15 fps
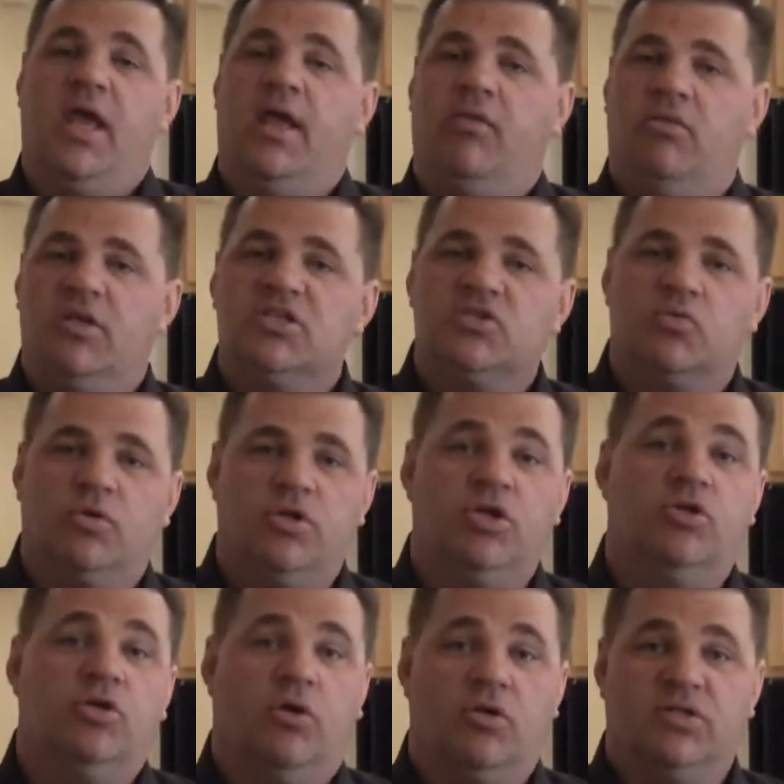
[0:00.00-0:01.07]
In this one,
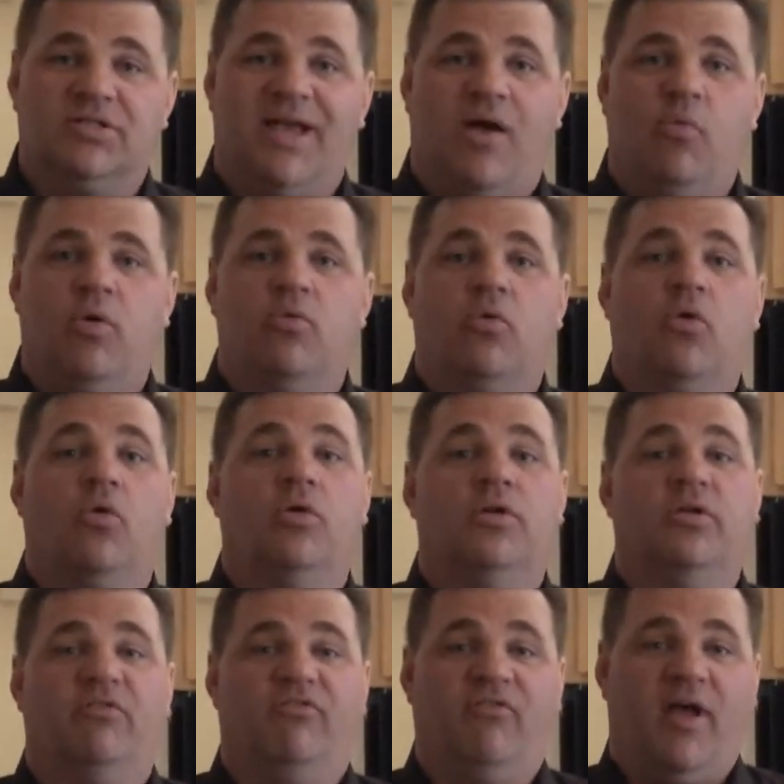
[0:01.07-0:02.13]
you notice how we were going
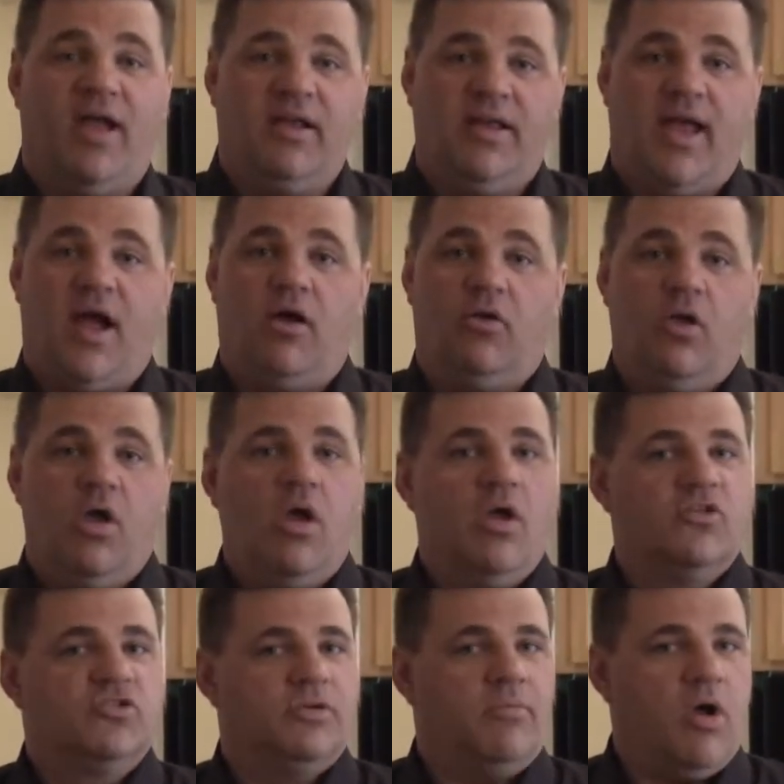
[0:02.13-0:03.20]
to find out
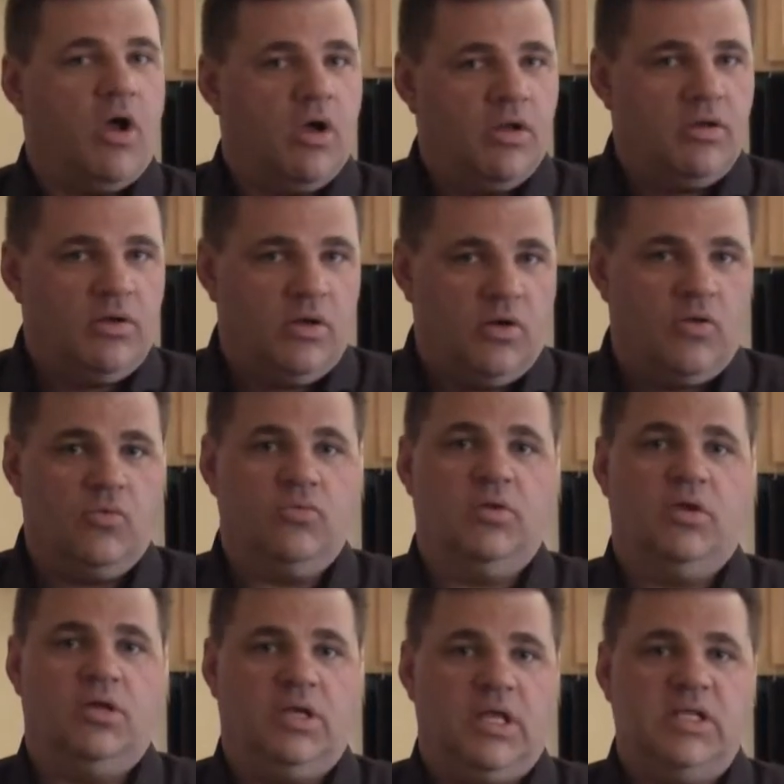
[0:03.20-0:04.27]
some
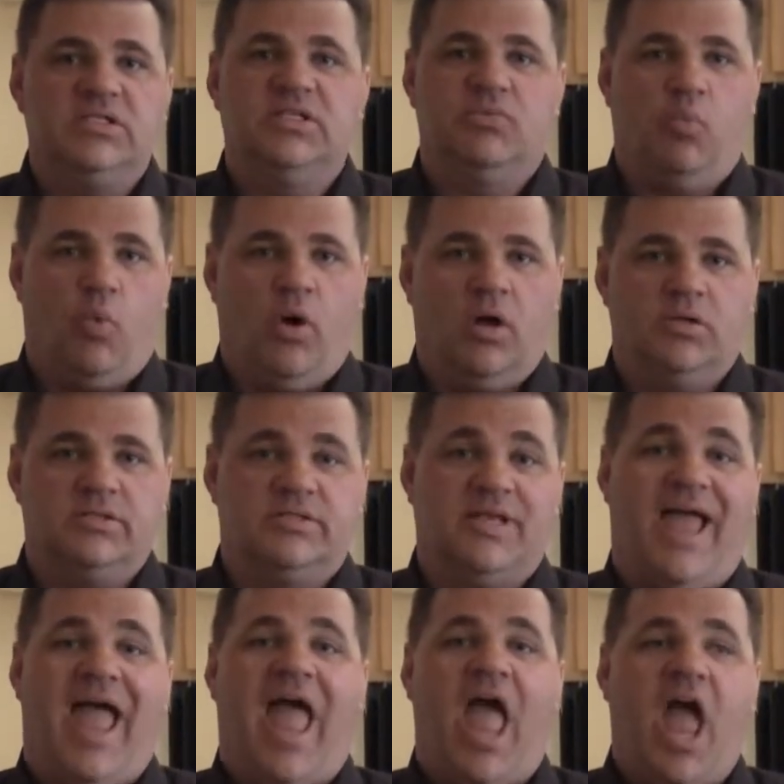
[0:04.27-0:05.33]
unknown needs and wants
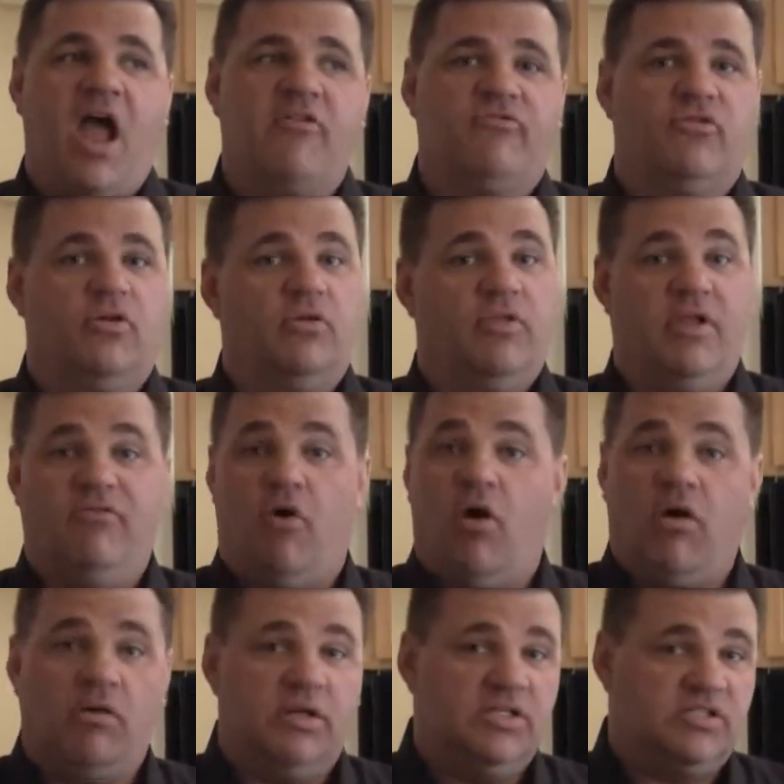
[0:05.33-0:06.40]
after they've
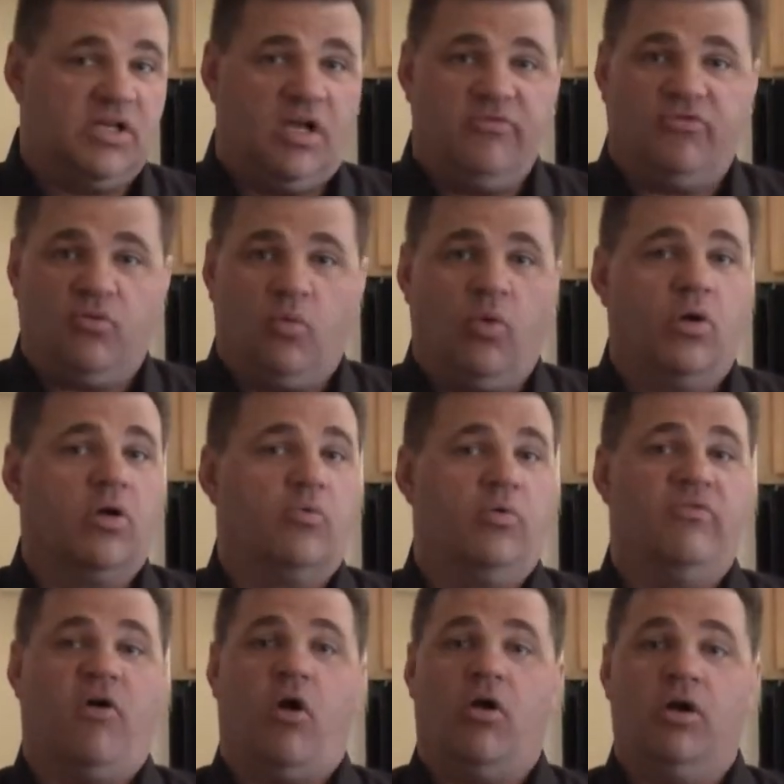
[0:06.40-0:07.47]
already signed for work,
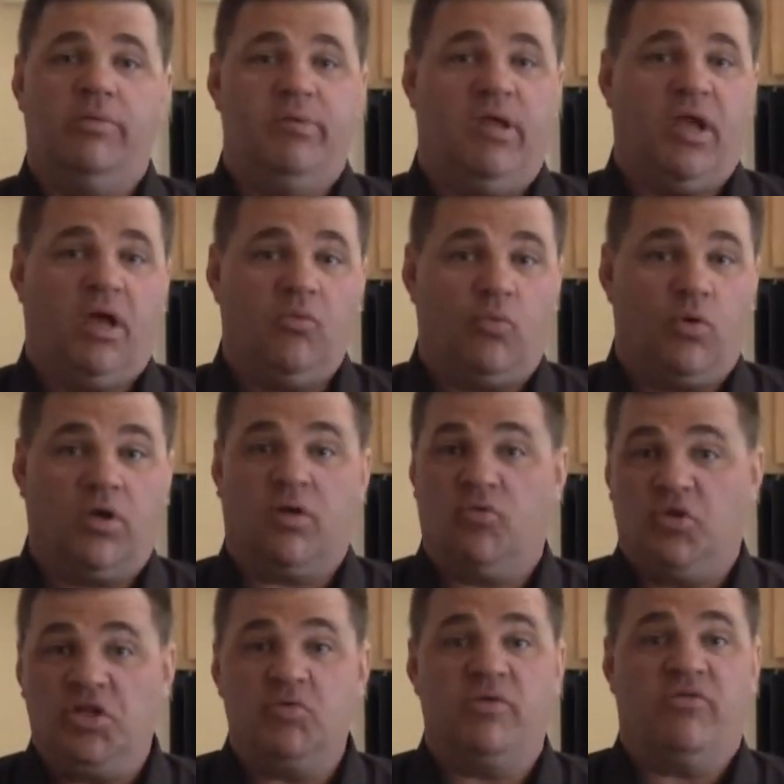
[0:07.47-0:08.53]
we've already begun work, and
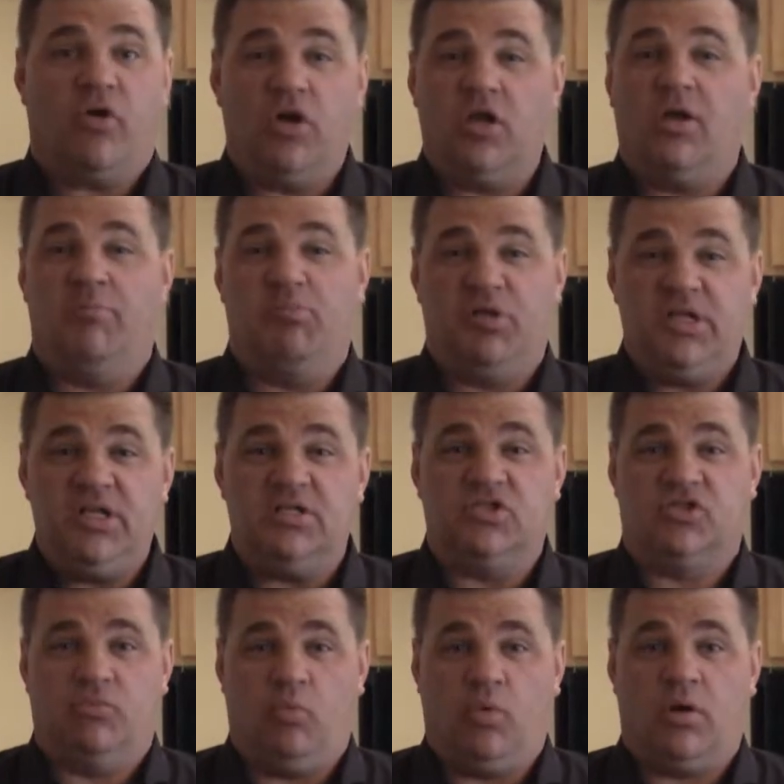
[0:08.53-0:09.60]
really we've already completed
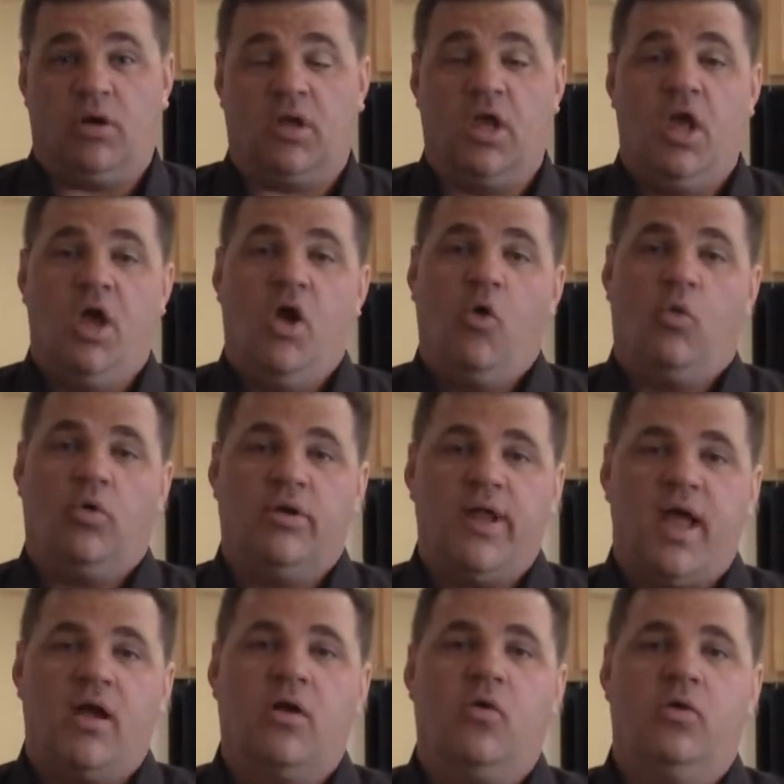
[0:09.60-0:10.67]
some work. We're
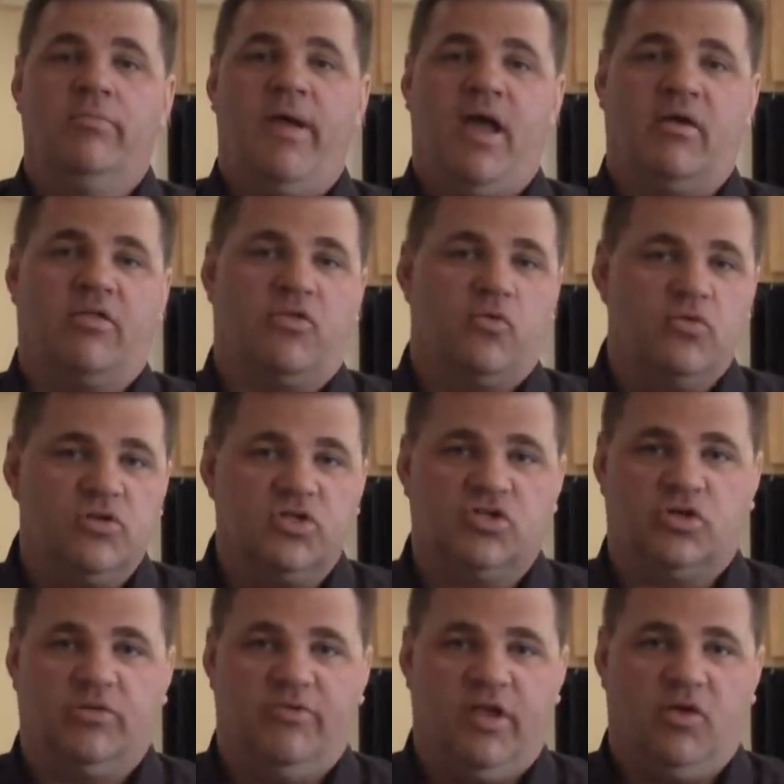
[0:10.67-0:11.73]
now going back through the
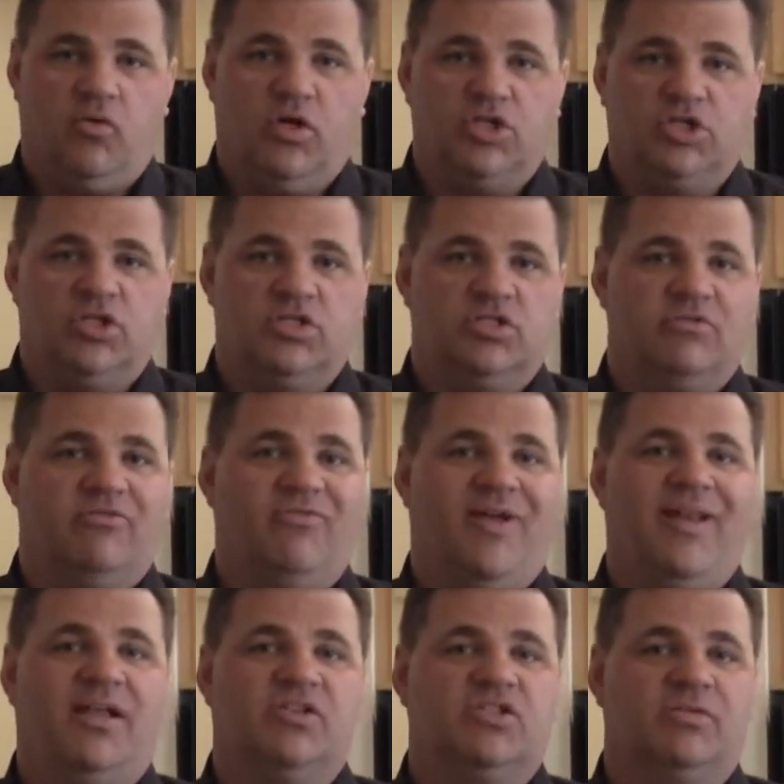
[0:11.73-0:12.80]
survey questions,
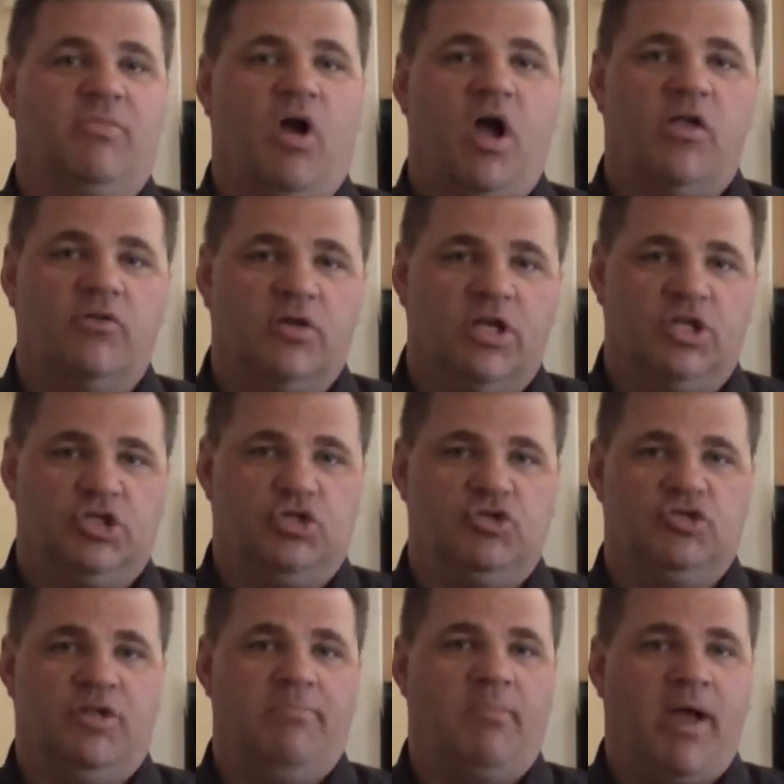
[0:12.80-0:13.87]
find out some other
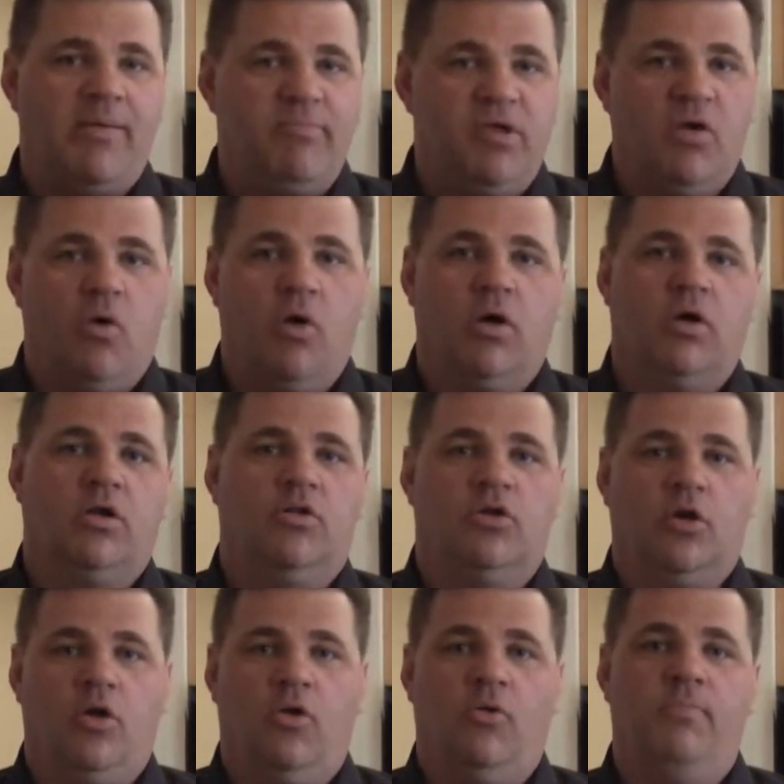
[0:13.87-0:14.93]
issues that might be going on in
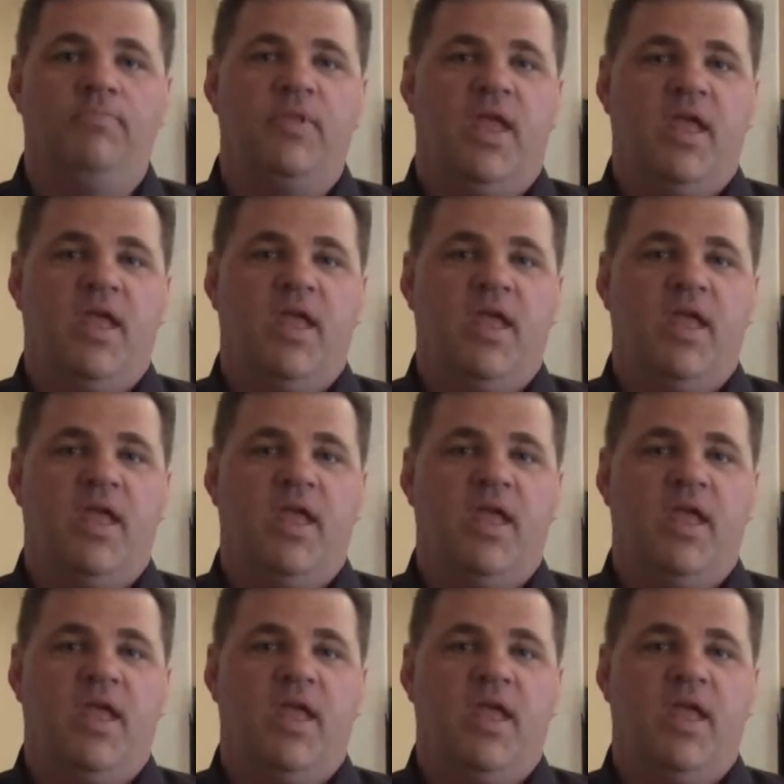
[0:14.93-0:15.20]
their home.